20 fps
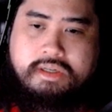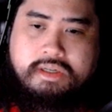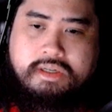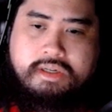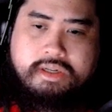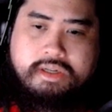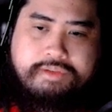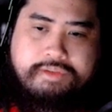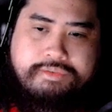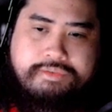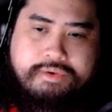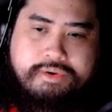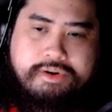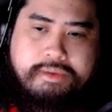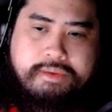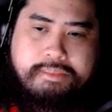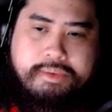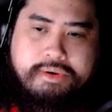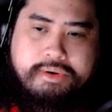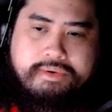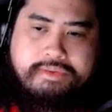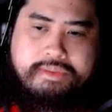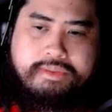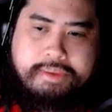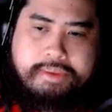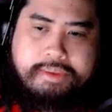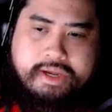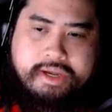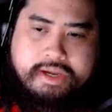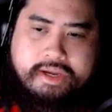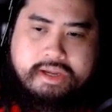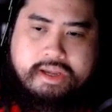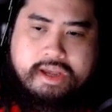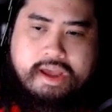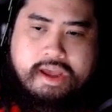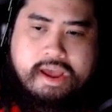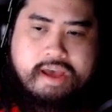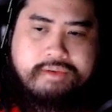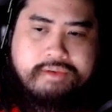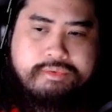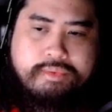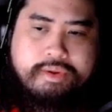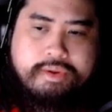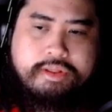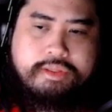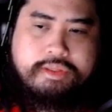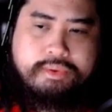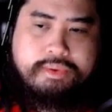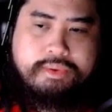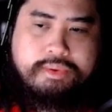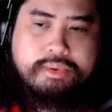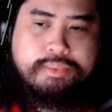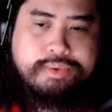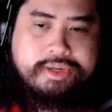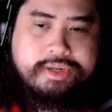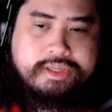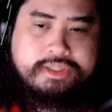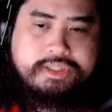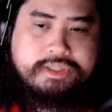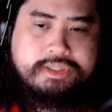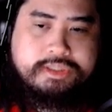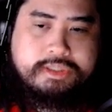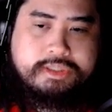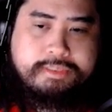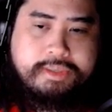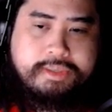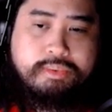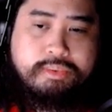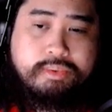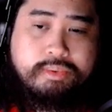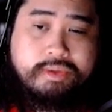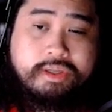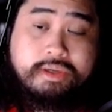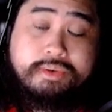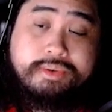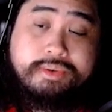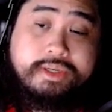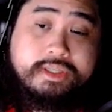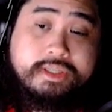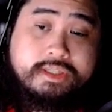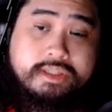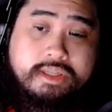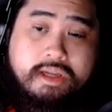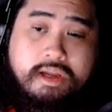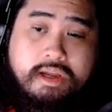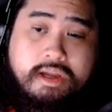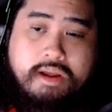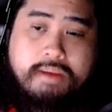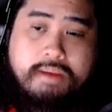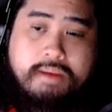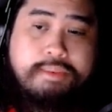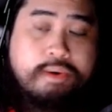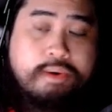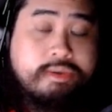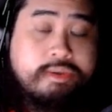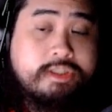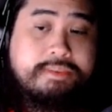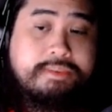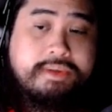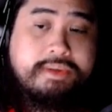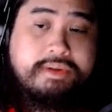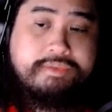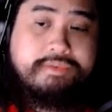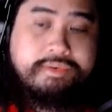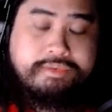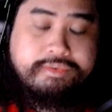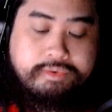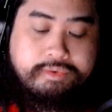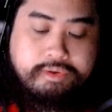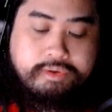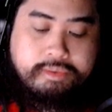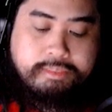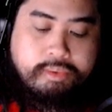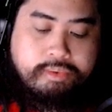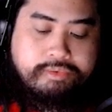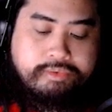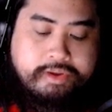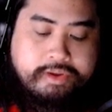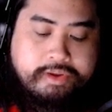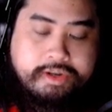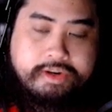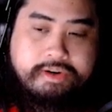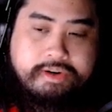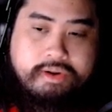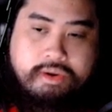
If you're in the middle of the pack, halfway through the race, your speed will increase. Bonus speed if you're fully motivated.